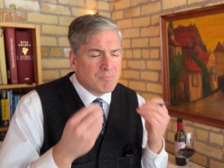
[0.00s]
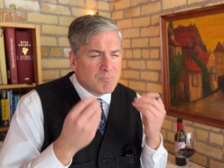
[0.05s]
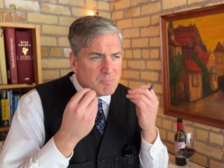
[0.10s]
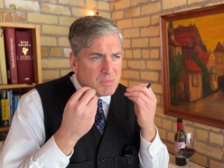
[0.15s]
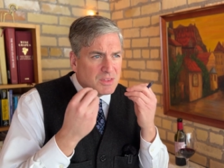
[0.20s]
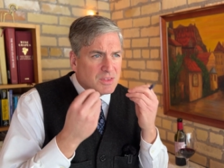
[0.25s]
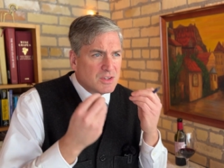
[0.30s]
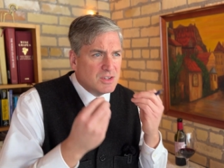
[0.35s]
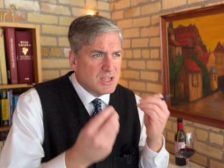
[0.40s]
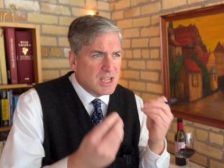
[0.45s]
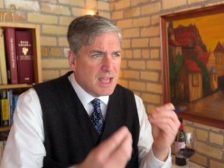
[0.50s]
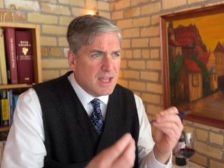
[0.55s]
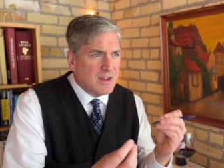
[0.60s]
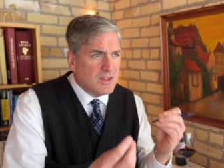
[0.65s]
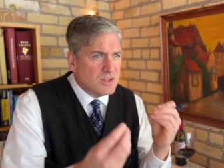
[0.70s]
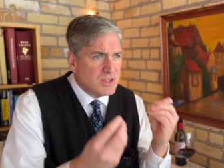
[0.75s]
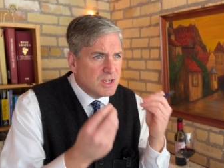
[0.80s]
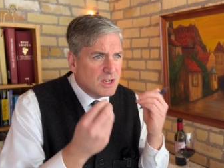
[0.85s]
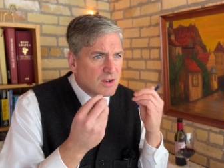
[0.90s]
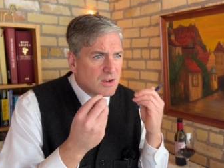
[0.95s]
But the
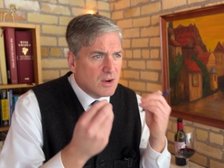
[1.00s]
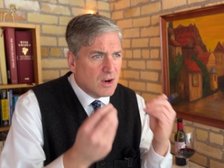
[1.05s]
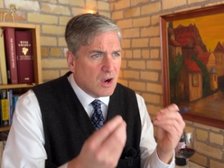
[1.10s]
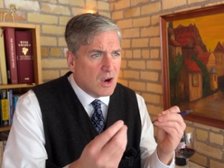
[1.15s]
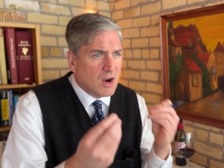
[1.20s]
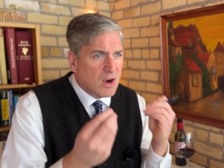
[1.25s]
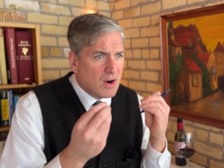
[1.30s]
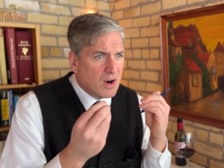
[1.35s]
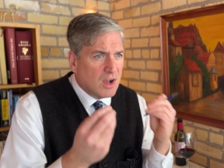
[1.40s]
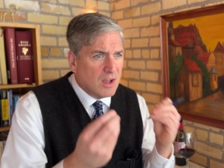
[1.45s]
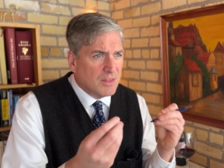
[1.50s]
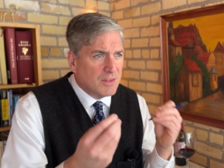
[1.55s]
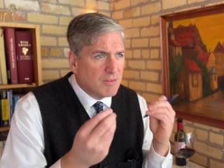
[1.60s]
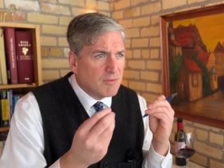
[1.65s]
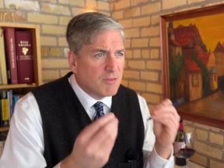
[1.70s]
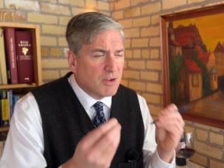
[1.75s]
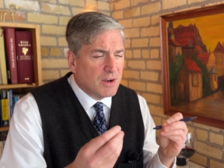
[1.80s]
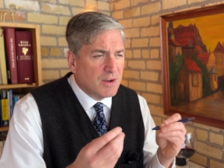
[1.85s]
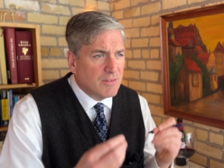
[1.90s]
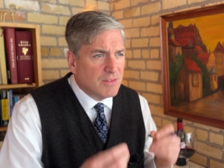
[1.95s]
tannins here are on the
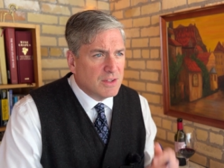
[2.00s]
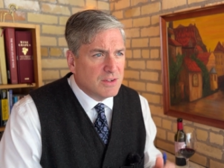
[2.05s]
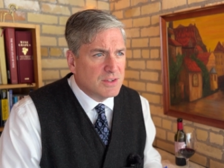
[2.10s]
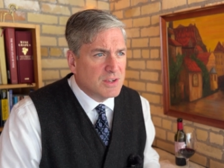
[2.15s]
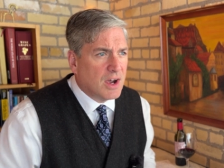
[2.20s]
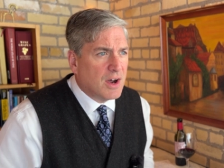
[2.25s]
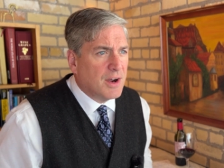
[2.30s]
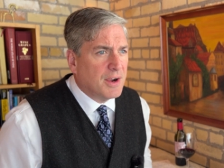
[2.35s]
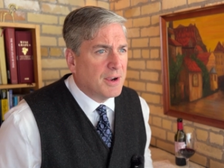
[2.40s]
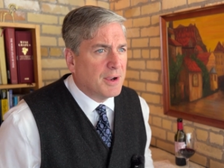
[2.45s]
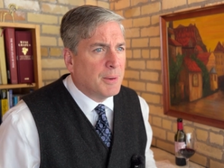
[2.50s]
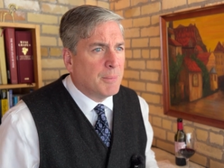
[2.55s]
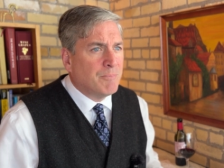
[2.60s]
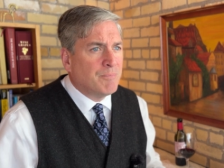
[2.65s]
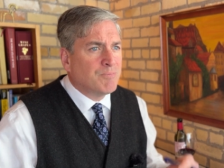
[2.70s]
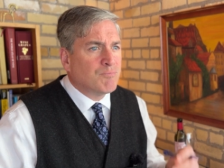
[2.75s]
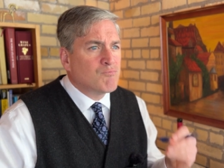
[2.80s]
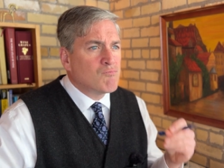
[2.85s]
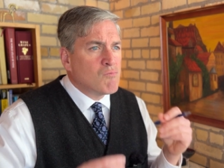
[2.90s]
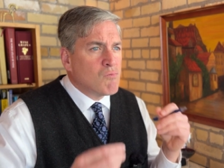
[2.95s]
front of the tongue,
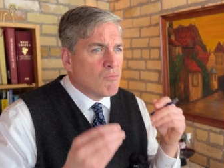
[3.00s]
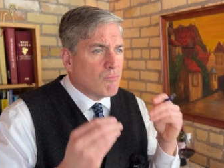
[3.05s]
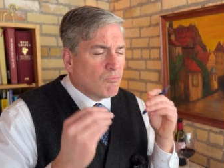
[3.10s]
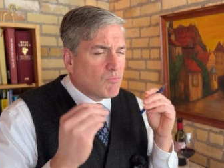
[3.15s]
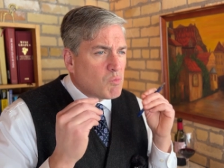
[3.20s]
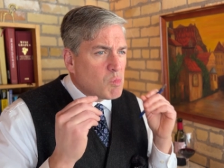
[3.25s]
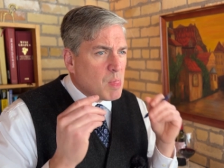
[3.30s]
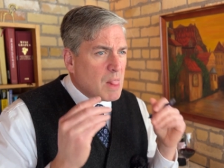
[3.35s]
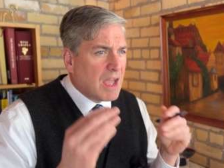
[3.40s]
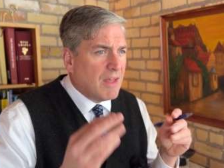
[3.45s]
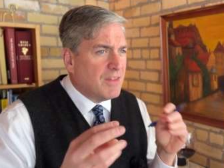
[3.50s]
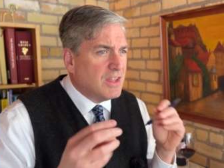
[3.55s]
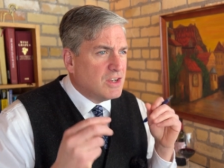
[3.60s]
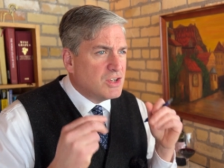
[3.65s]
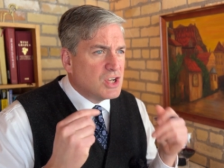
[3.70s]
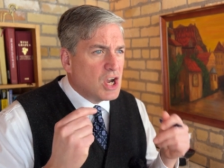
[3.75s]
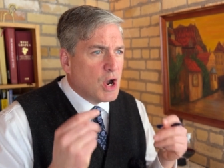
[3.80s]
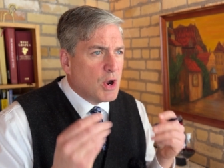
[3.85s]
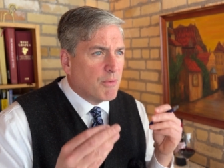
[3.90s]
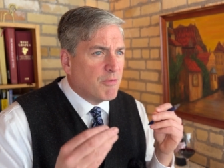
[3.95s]
and the
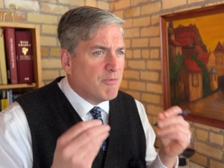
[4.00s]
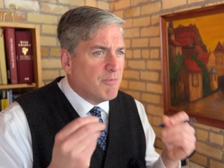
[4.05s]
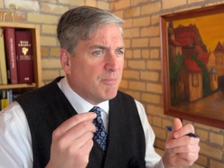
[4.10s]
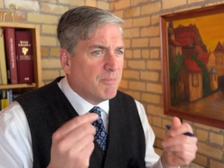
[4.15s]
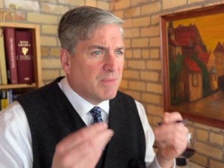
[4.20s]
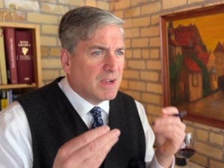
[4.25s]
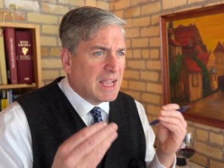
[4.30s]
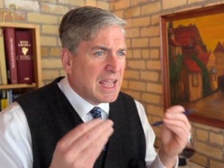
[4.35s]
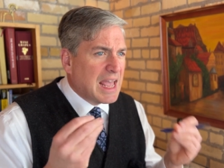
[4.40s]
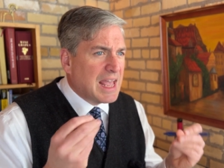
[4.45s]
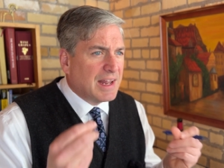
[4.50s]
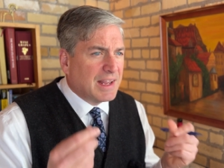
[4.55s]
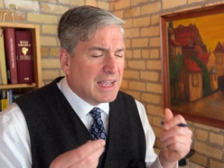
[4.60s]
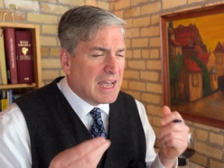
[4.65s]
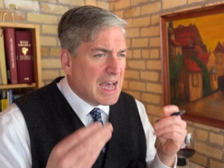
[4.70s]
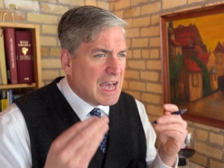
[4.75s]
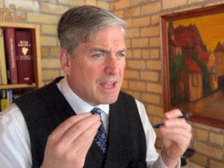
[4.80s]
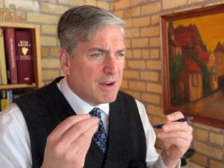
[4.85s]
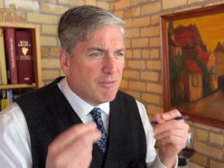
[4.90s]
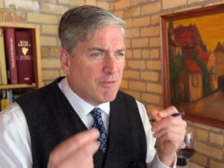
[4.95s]
tongue can
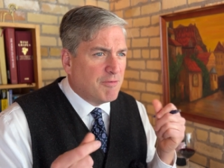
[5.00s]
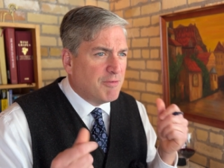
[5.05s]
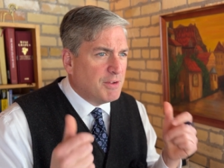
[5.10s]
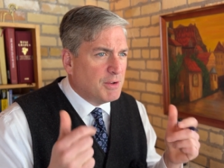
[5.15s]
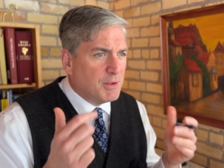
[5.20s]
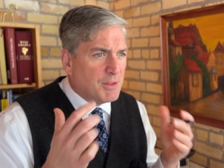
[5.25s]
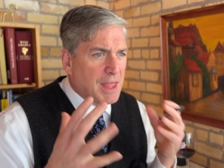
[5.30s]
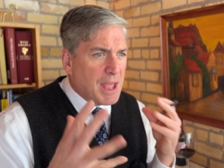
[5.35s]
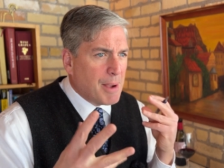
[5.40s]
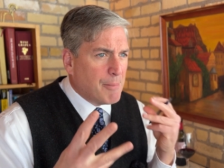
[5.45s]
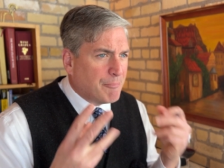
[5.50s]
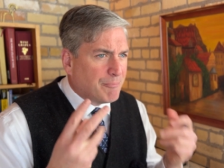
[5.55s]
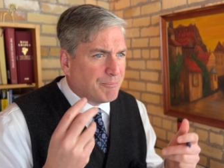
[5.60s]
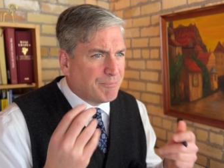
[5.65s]
kind of feel that,